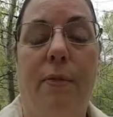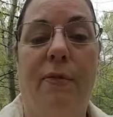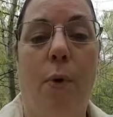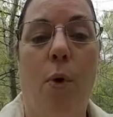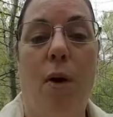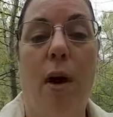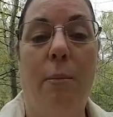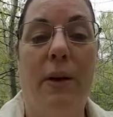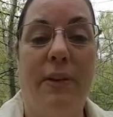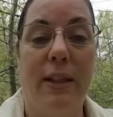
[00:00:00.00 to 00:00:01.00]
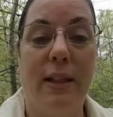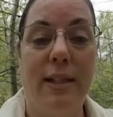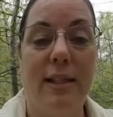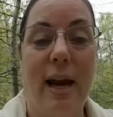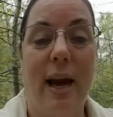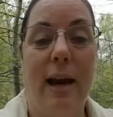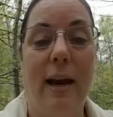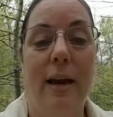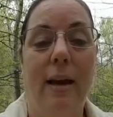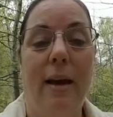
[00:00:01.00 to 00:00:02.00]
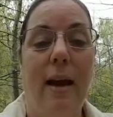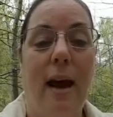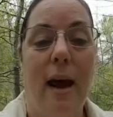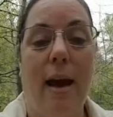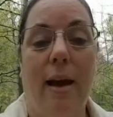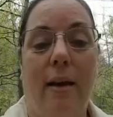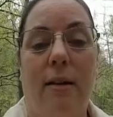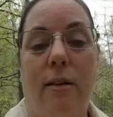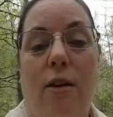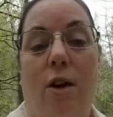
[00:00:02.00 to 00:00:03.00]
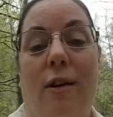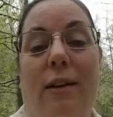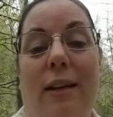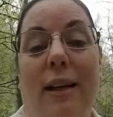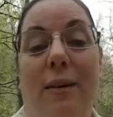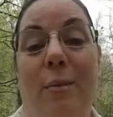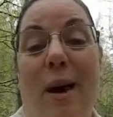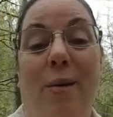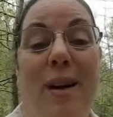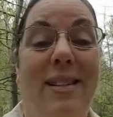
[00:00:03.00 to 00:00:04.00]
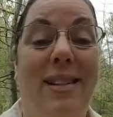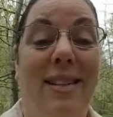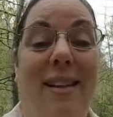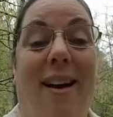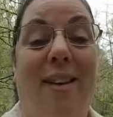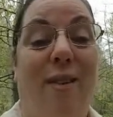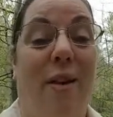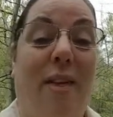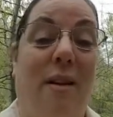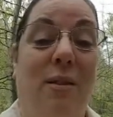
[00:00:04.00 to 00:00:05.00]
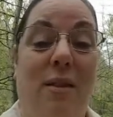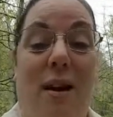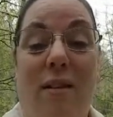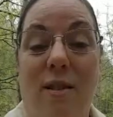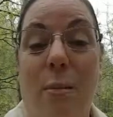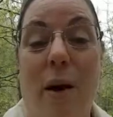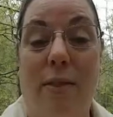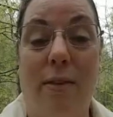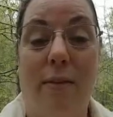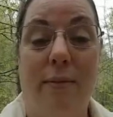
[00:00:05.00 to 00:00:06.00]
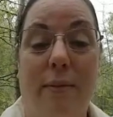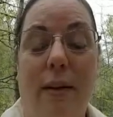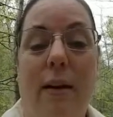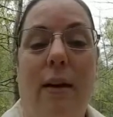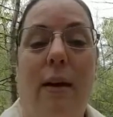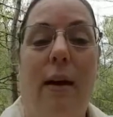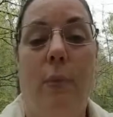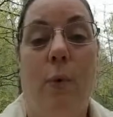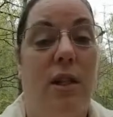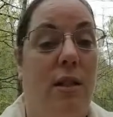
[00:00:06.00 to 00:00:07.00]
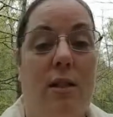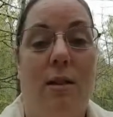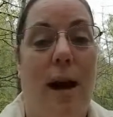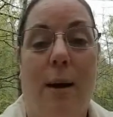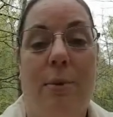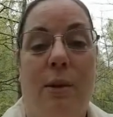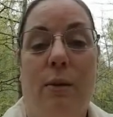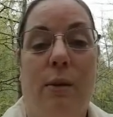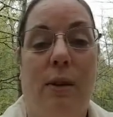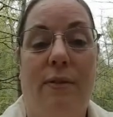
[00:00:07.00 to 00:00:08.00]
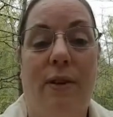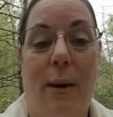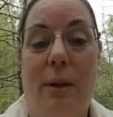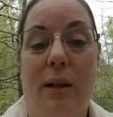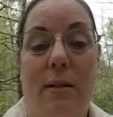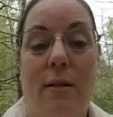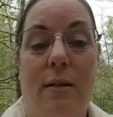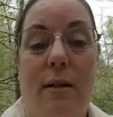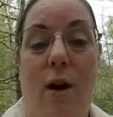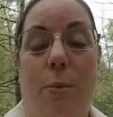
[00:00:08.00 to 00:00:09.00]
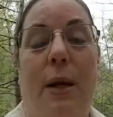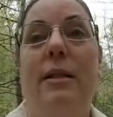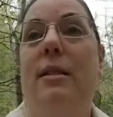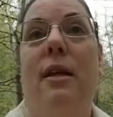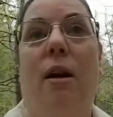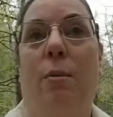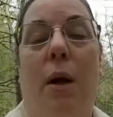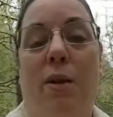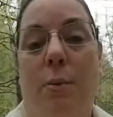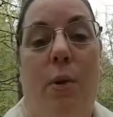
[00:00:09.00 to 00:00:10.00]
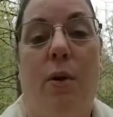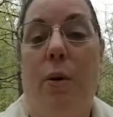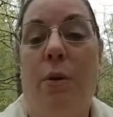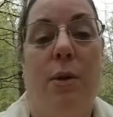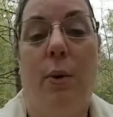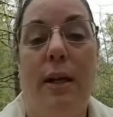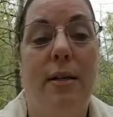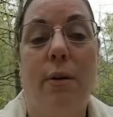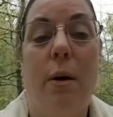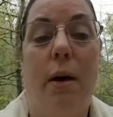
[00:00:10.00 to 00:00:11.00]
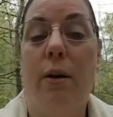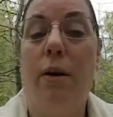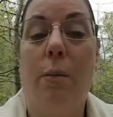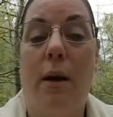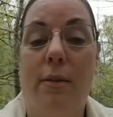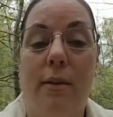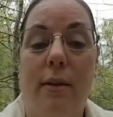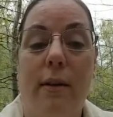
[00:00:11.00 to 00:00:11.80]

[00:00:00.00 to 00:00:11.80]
for a monthly stay, and currently my rent is under $1,000 a month, which is absolutely fabulous. There are places here in Baltimore that were $2,200 a month